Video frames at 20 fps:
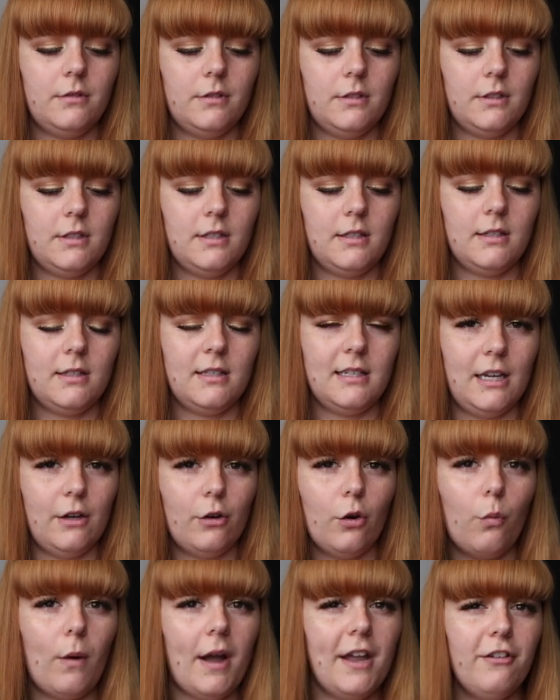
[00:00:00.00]

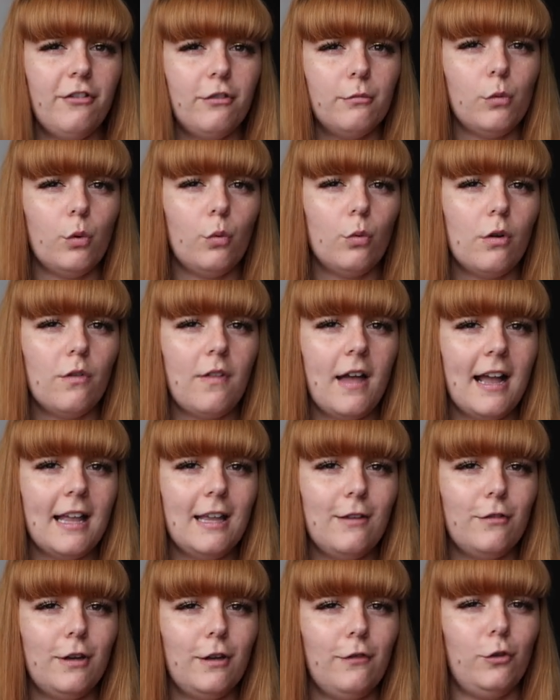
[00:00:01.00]
steer away from all of that,
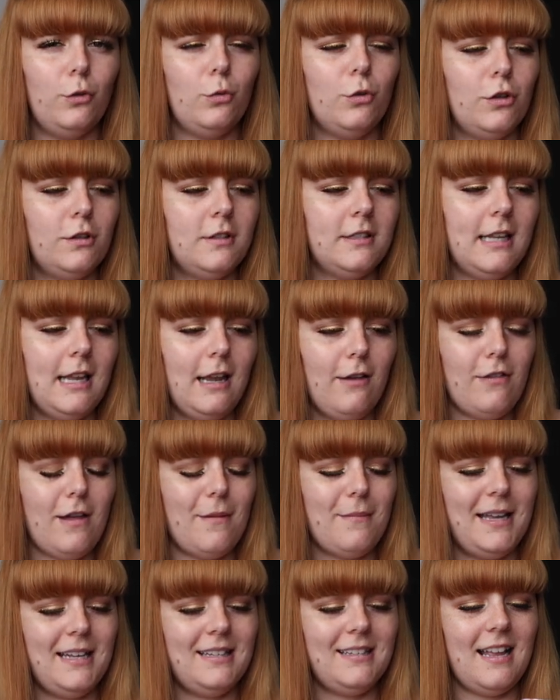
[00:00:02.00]
even if you could see, if
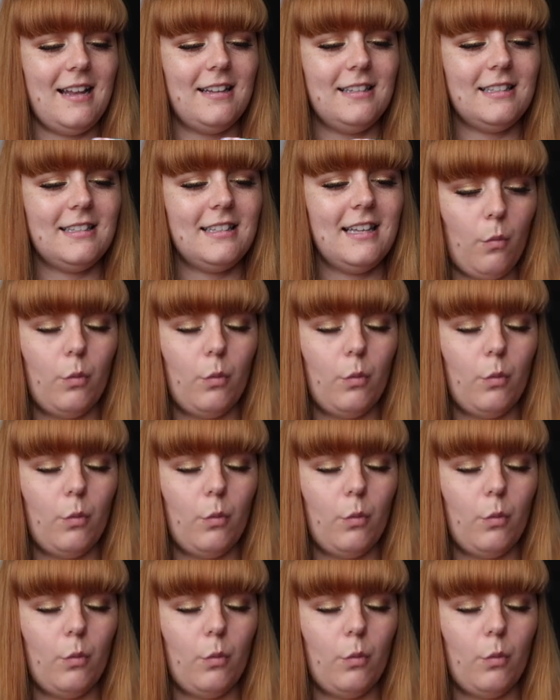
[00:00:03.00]
that makes sense.